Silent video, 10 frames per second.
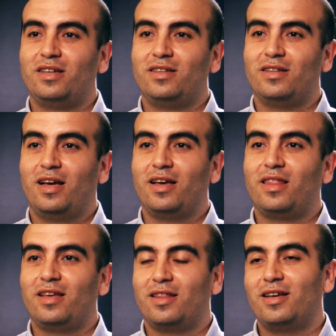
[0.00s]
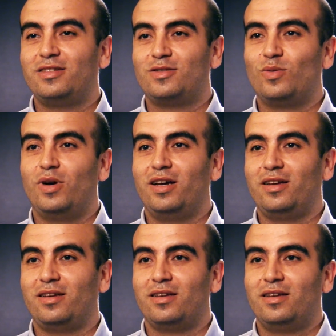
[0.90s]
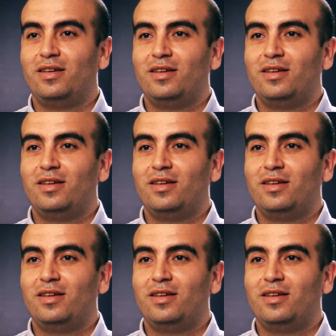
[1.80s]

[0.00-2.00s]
And I think that's why